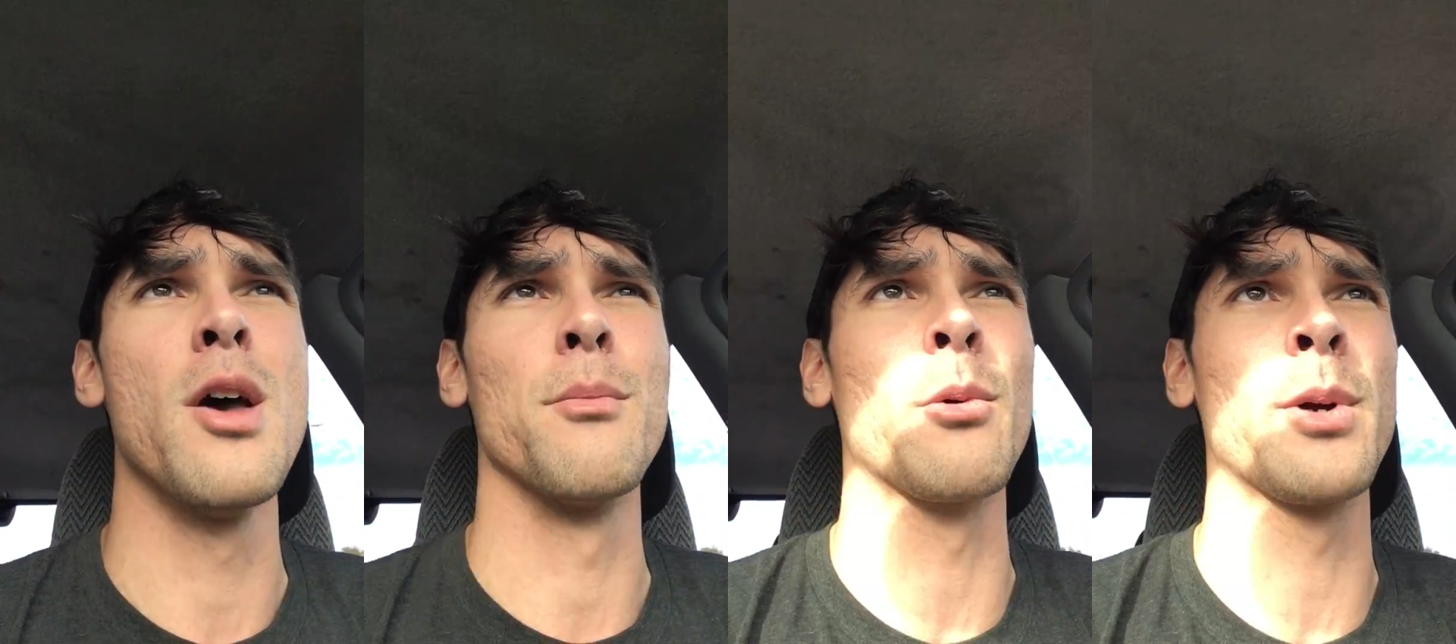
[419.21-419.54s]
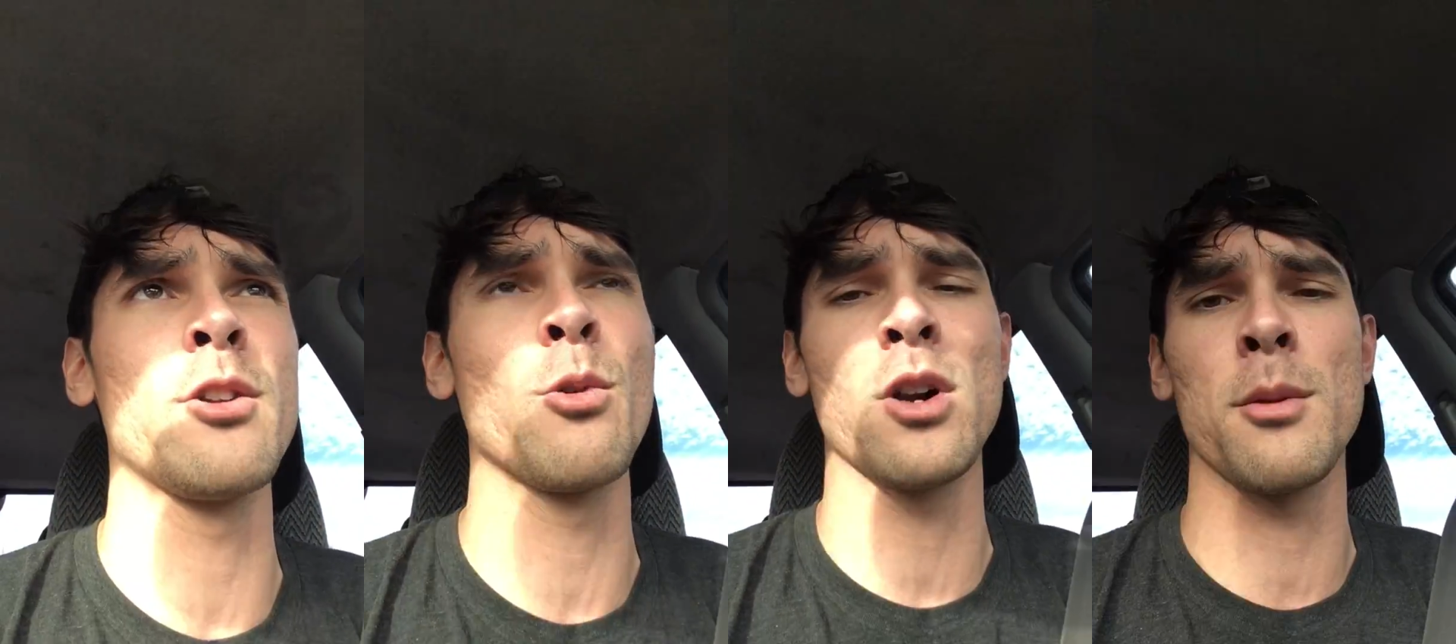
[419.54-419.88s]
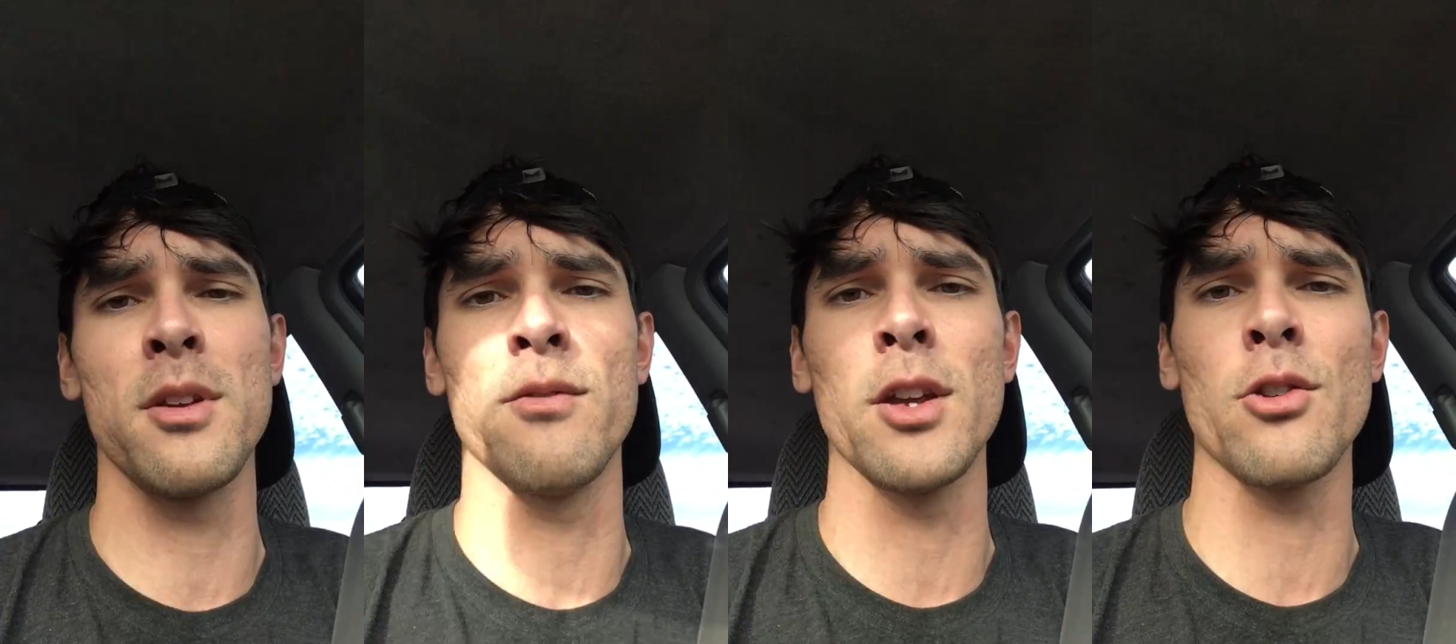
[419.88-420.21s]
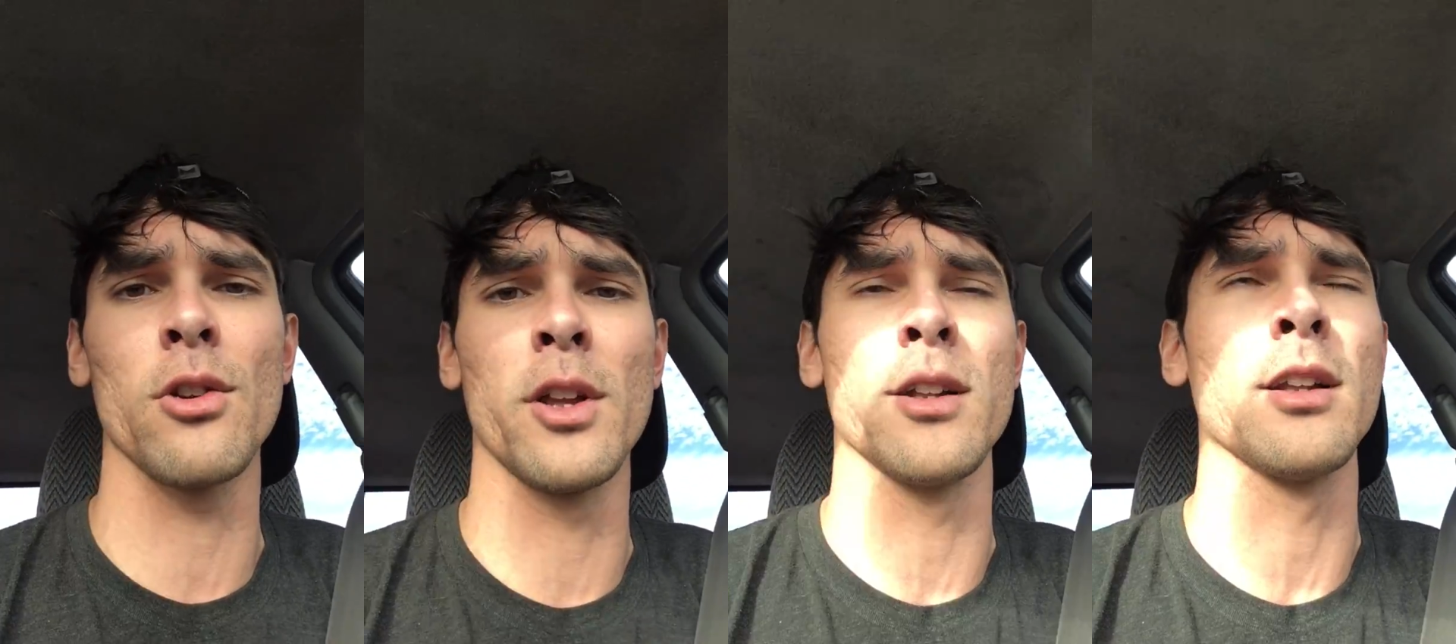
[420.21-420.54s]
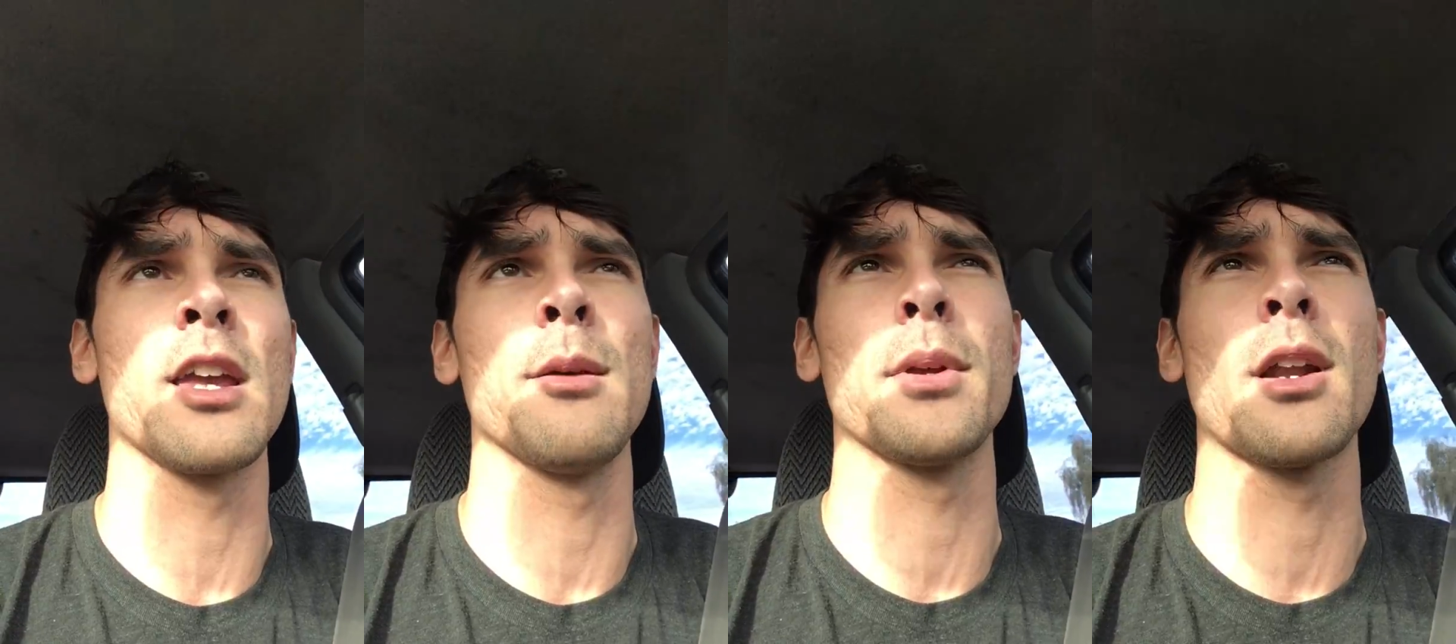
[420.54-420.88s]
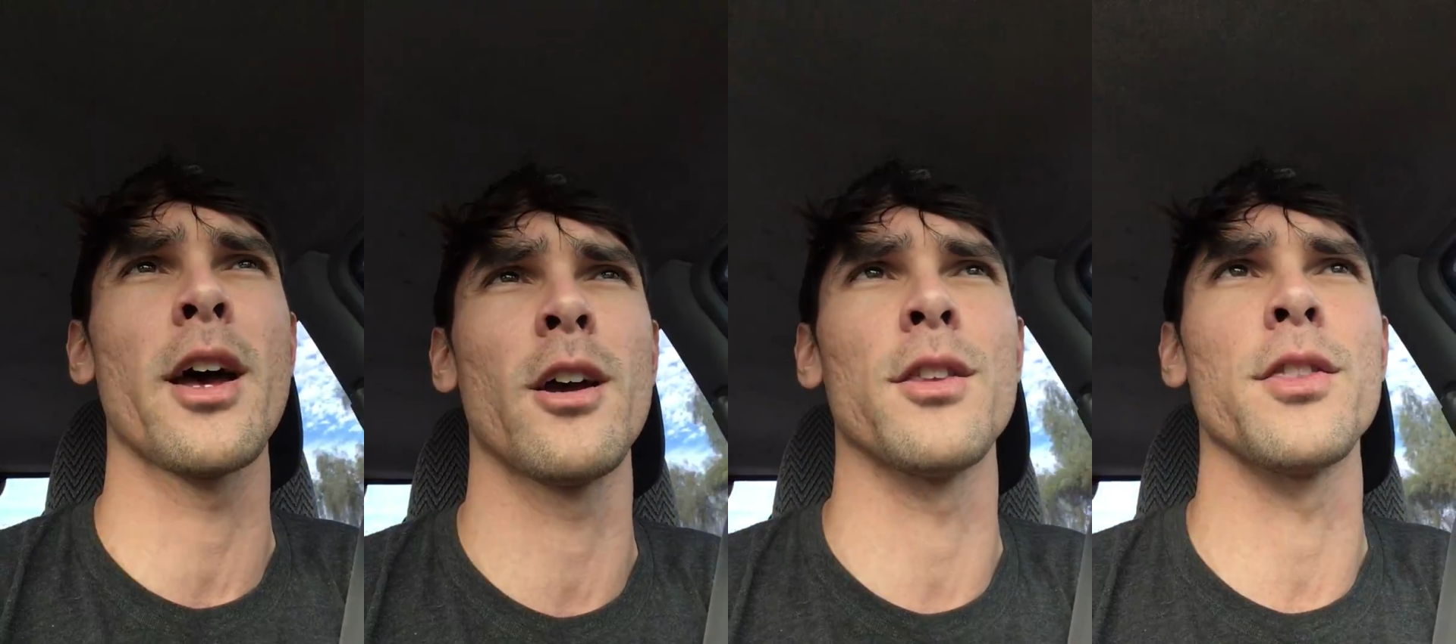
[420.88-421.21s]
but we do want to be vigilant and keep an
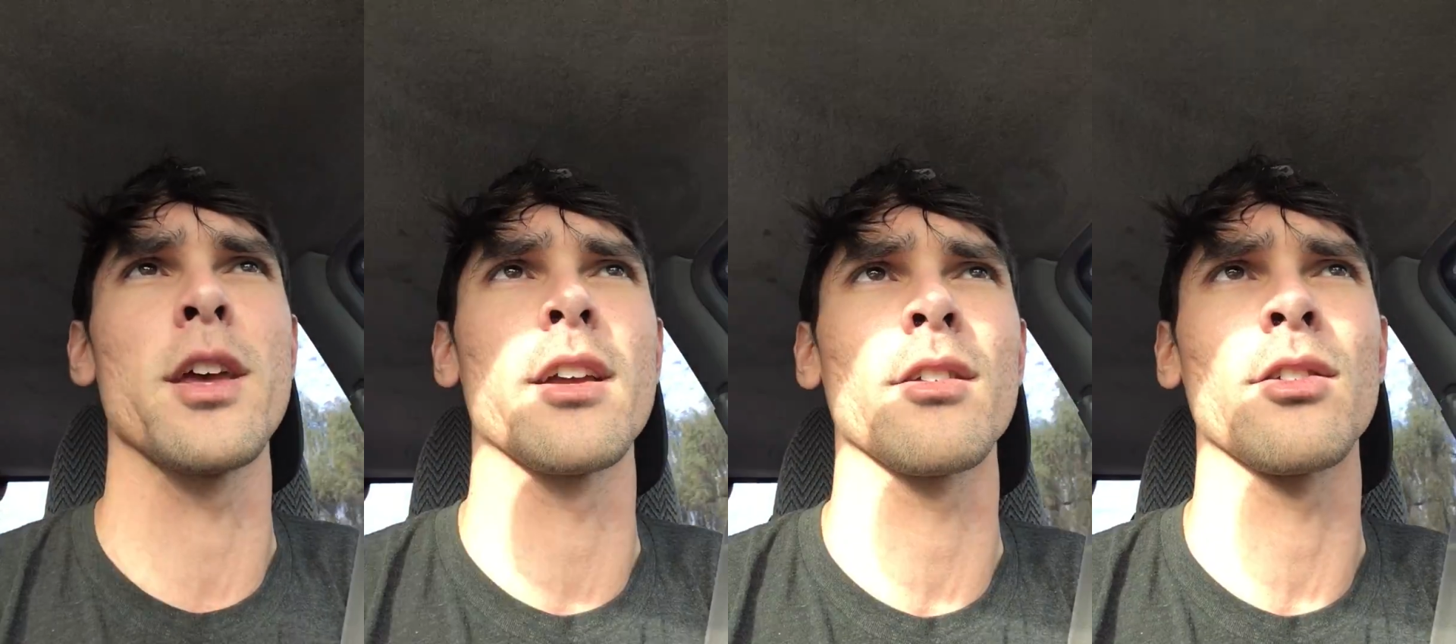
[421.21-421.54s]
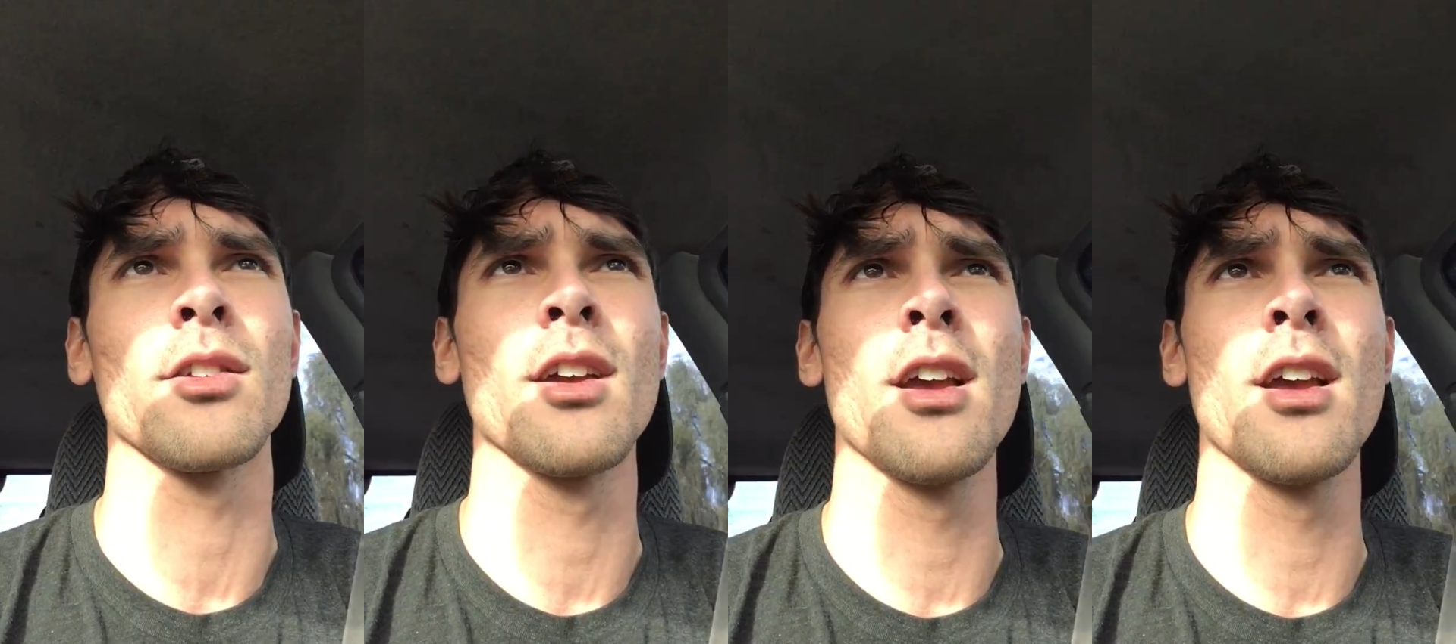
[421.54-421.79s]
eye on things.